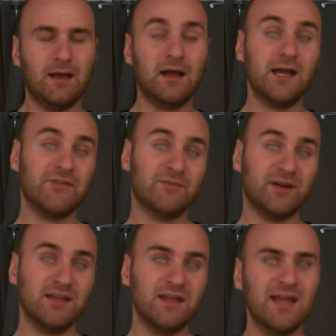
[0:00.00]
Hi
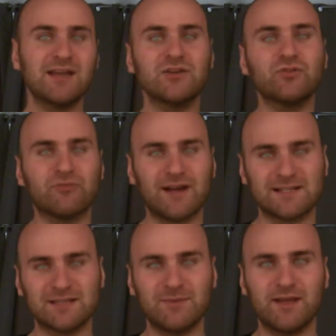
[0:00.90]
everybody,
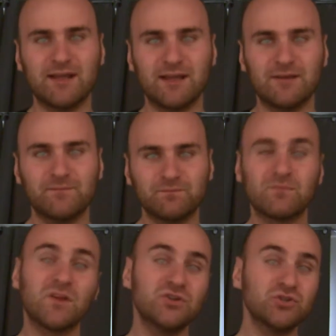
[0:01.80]
Grax the here.
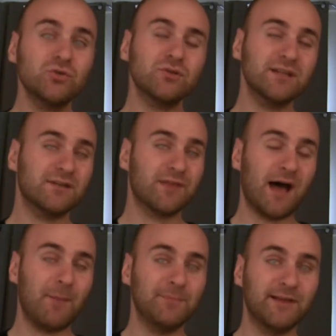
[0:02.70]
Shortly after
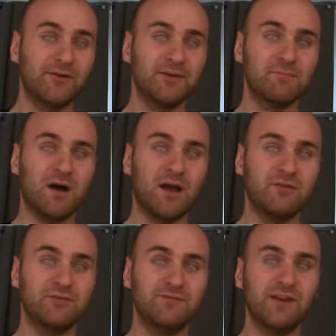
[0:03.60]
uploading
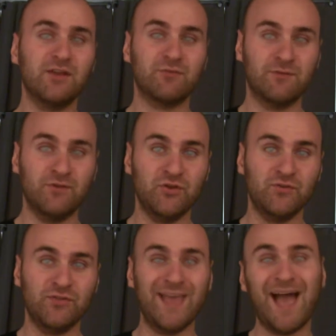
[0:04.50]
my video review
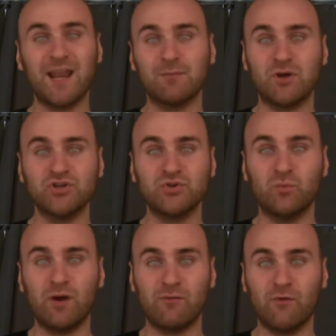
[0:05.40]
for the Animotion
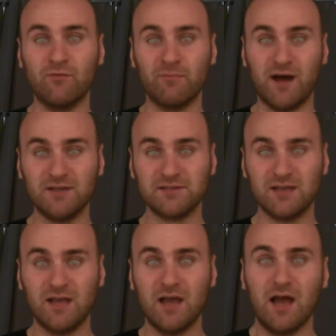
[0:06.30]
Werewolf Mask,
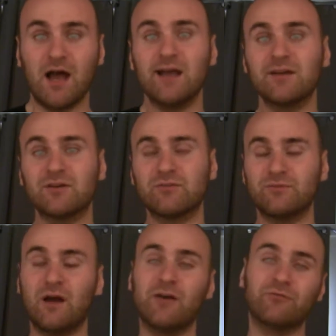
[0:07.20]
I got a,
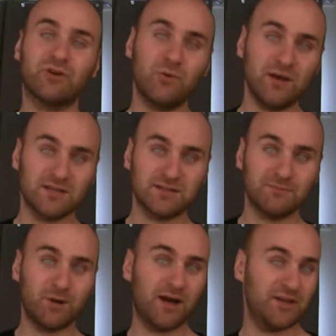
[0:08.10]
a,
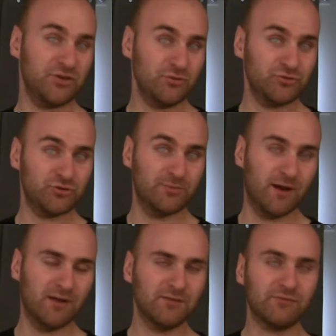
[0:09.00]
request by a
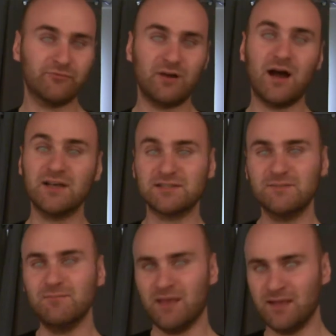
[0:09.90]
YouTuber
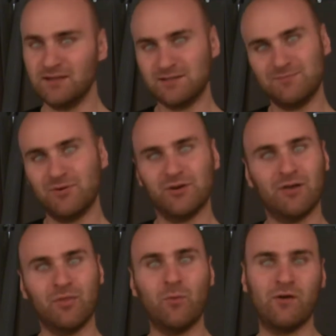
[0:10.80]
asking me to put
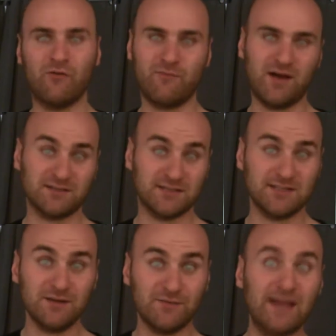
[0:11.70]
on the werewolf mask
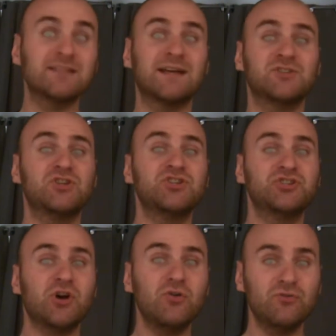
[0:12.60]
itself and to actually
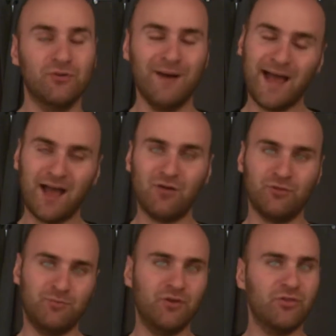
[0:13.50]
show them how
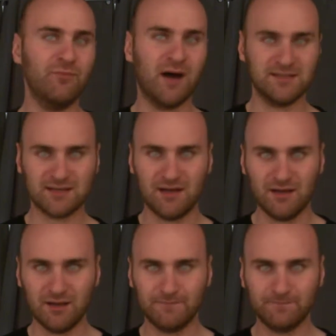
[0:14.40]
to put the mask
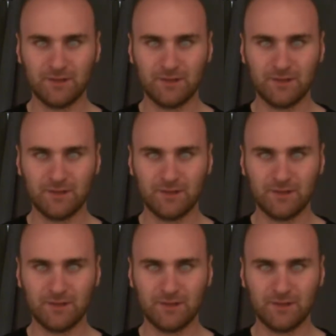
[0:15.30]
on,